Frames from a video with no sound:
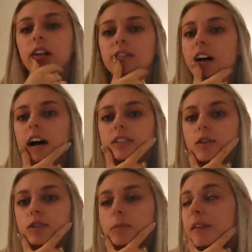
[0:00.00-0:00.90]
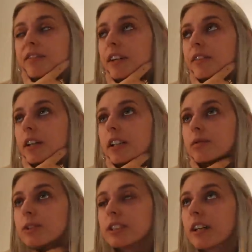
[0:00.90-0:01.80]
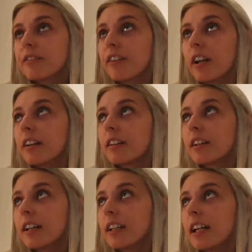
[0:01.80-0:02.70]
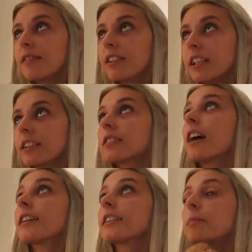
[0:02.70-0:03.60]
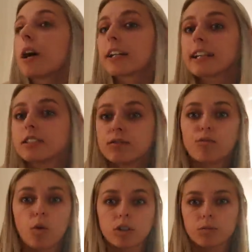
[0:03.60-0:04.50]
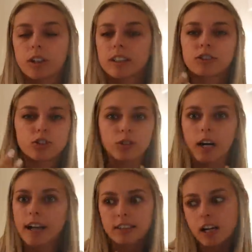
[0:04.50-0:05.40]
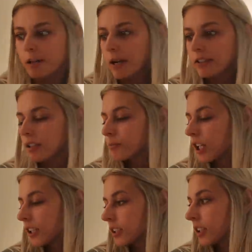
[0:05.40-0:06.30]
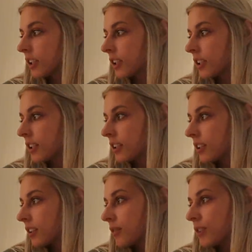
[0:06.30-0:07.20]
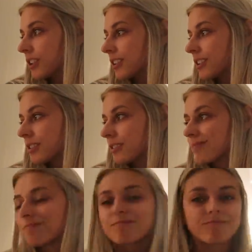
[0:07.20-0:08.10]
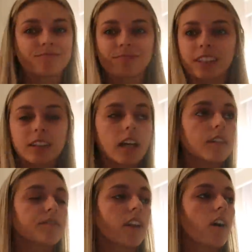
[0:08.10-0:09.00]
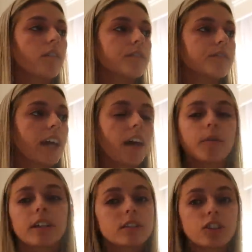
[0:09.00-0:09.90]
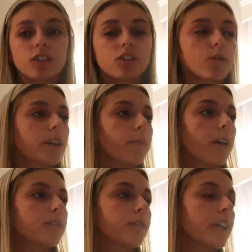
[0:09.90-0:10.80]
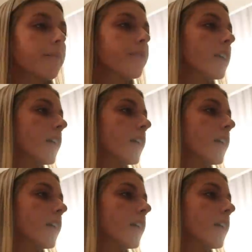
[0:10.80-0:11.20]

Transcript: Love that. It's always my favorite because we just have fun, and then I feel like it's not like the podcast is forced. We're not like trying to talk about a subject. We just let it flow, and we get to just enjoy it while doing it.